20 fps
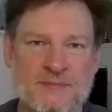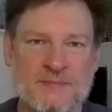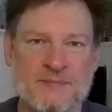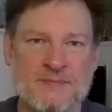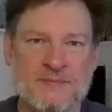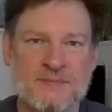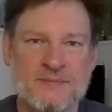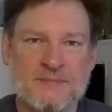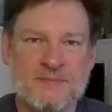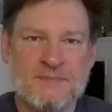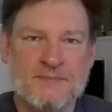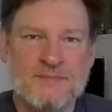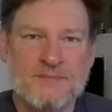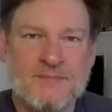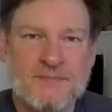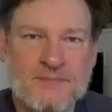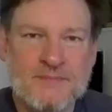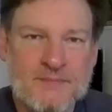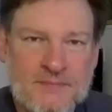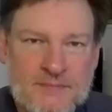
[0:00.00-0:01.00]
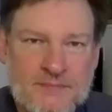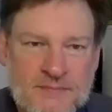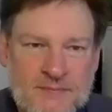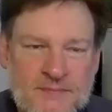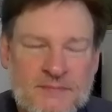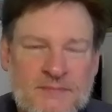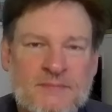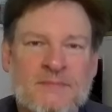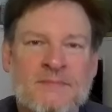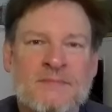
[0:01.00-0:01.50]

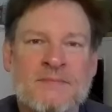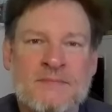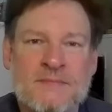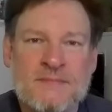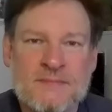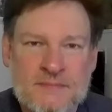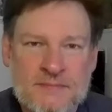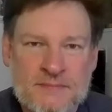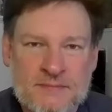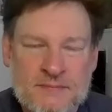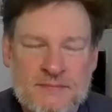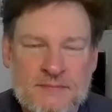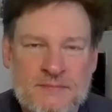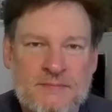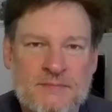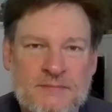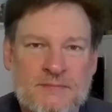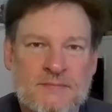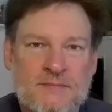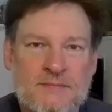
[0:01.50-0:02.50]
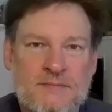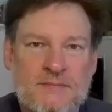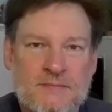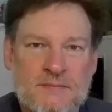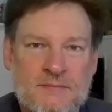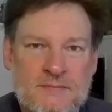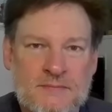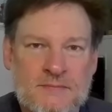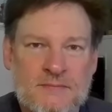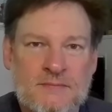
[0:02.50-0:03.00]

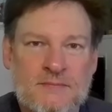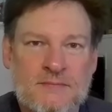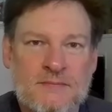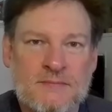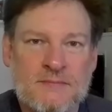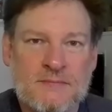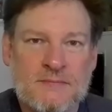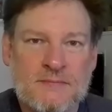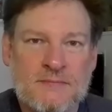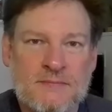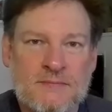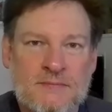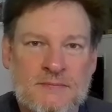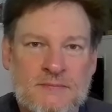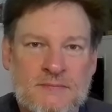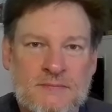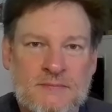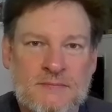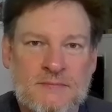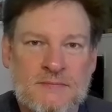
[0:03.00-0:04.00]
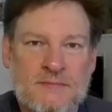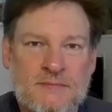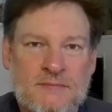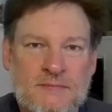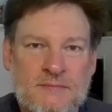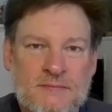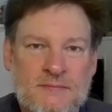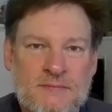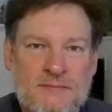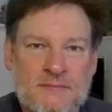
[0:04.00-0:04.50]

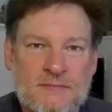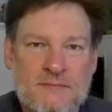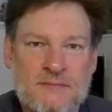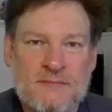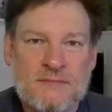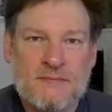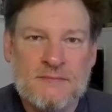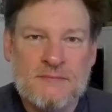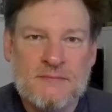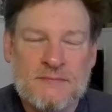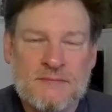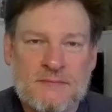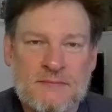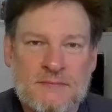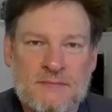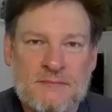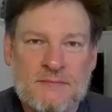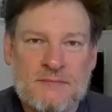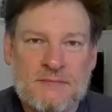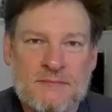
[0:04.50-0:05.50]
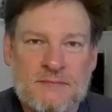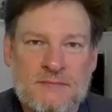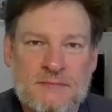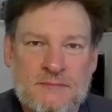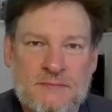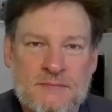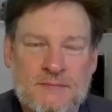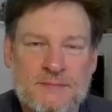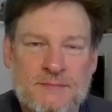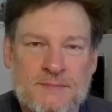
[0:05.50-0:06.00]

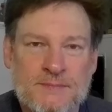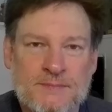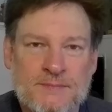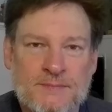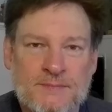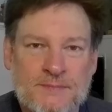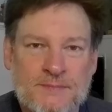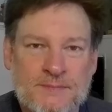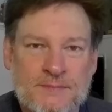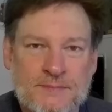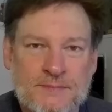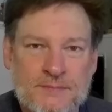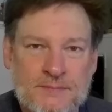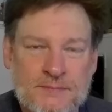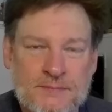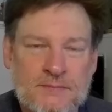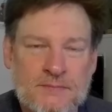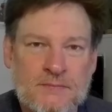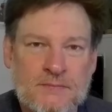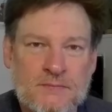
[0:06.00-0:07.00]
(silent)